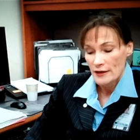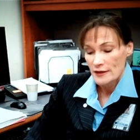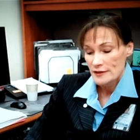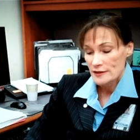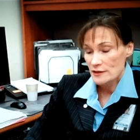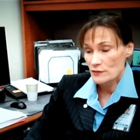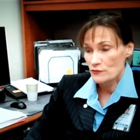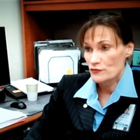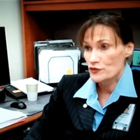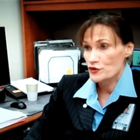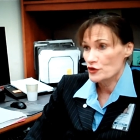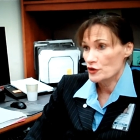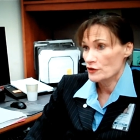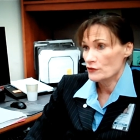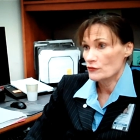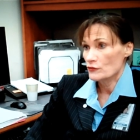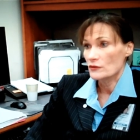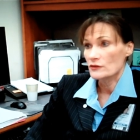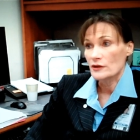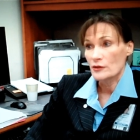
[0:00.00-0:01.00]
some
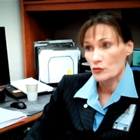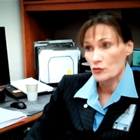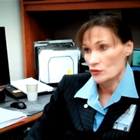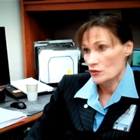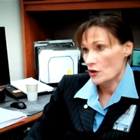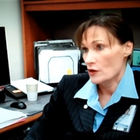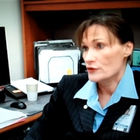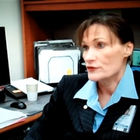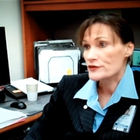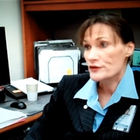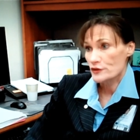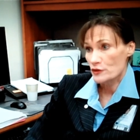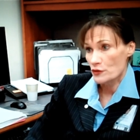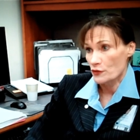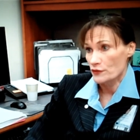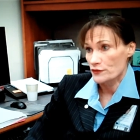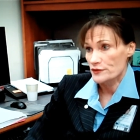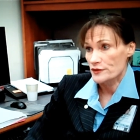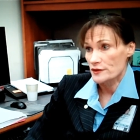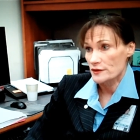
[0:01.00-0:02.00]
general liberal arts
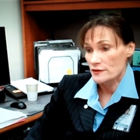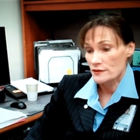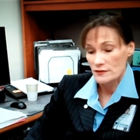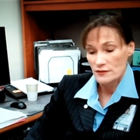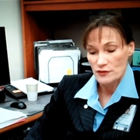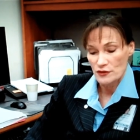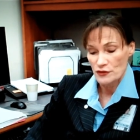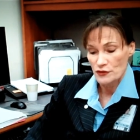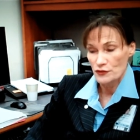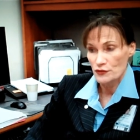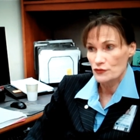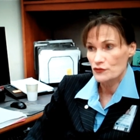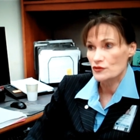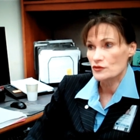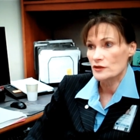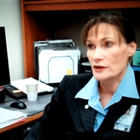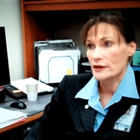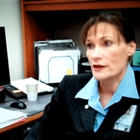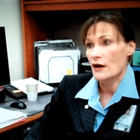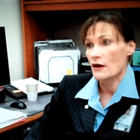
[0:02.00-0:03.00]
courses,
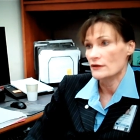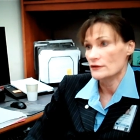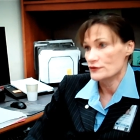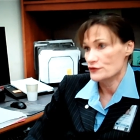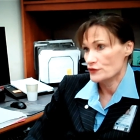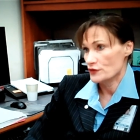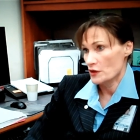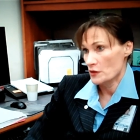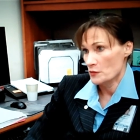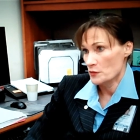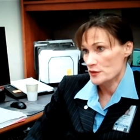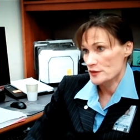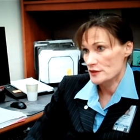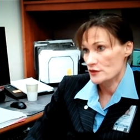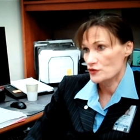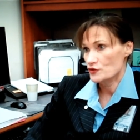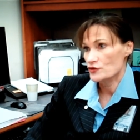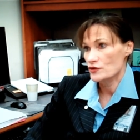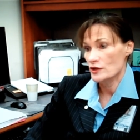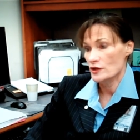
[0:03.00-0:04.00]
usually college
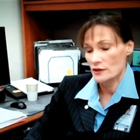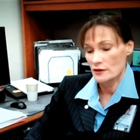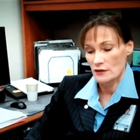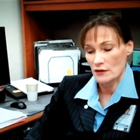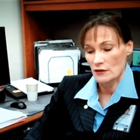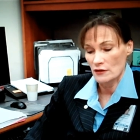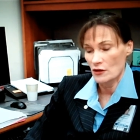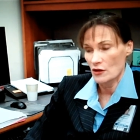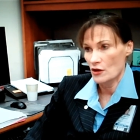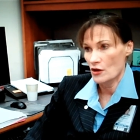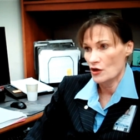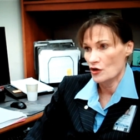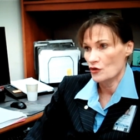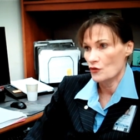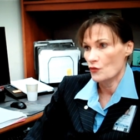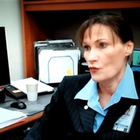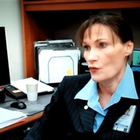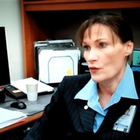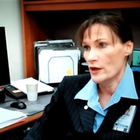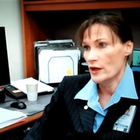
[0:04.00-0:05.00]
composition, along
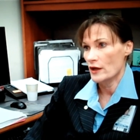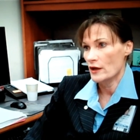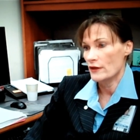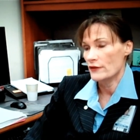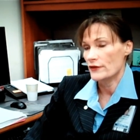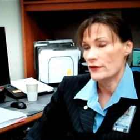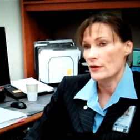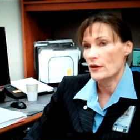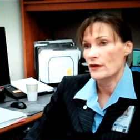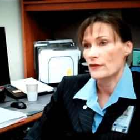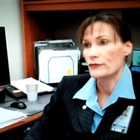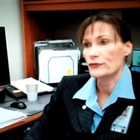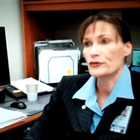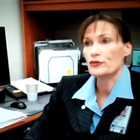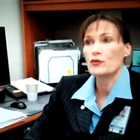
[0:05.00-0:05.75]
with uh,